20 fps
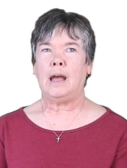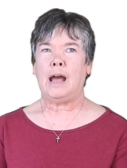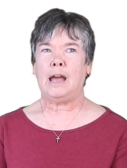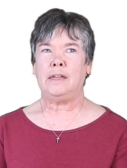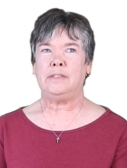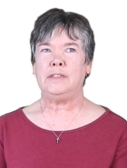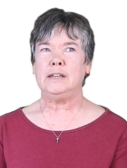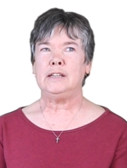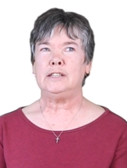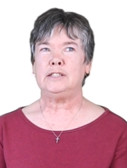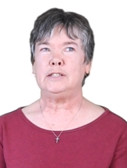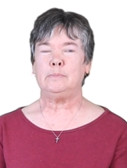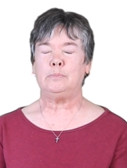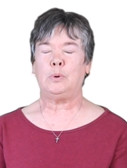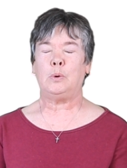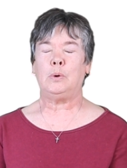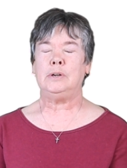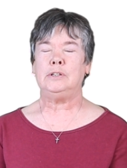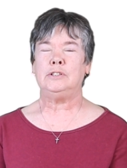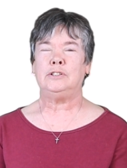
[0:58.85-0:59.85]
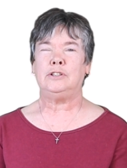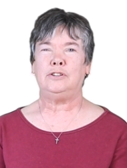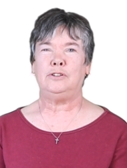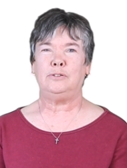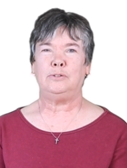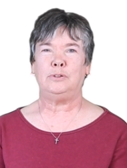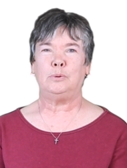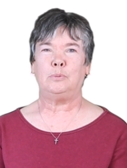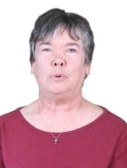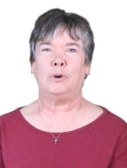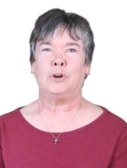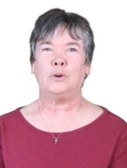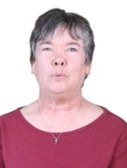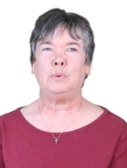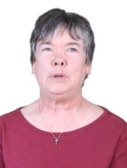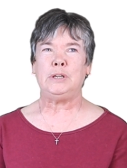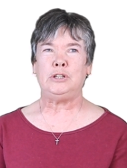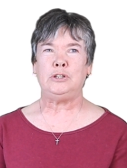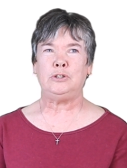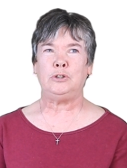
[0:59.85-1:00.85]
I think it's important to do the work
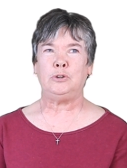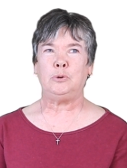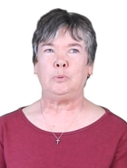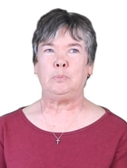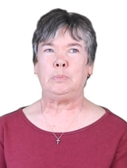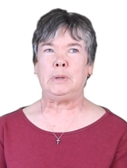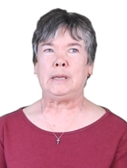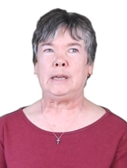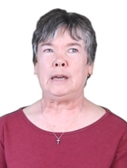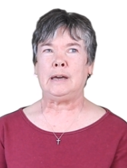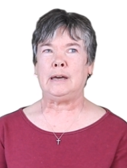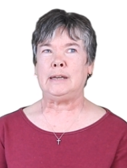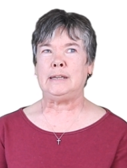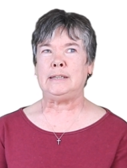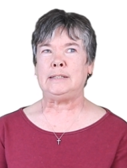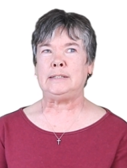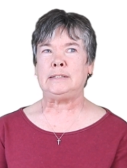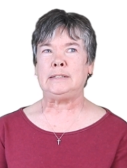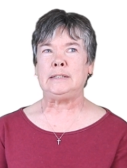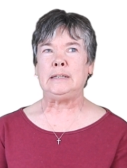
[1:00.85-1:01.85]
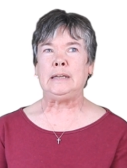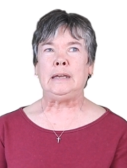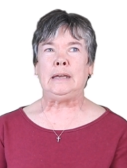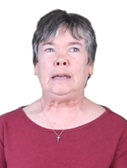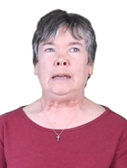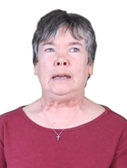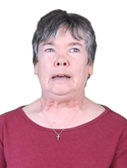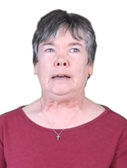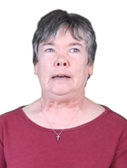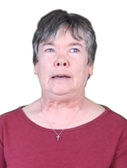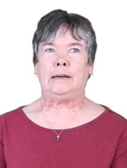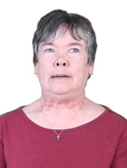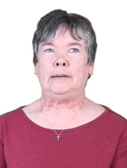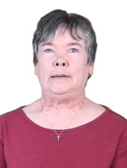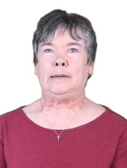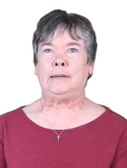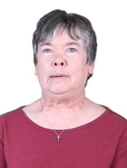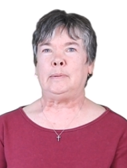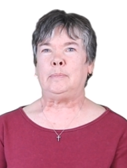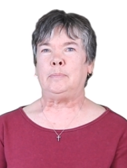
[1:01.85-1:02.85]
we do because
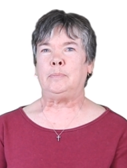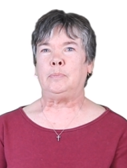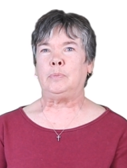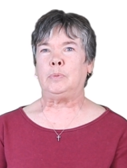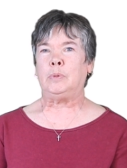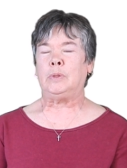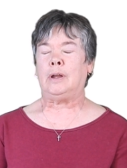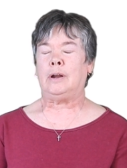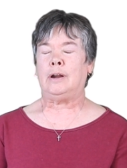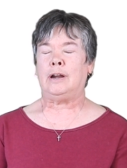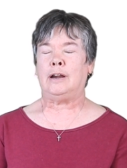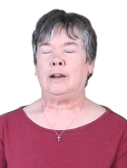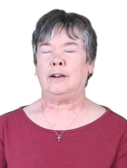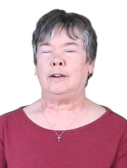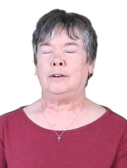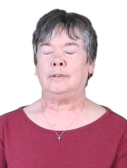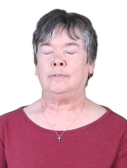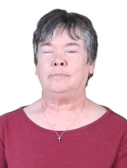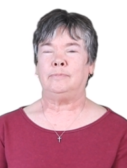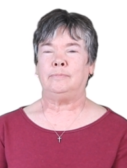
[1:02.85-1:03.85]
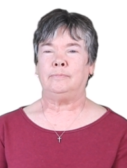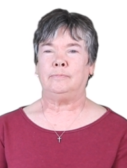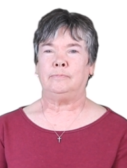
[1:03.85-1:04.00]
um, our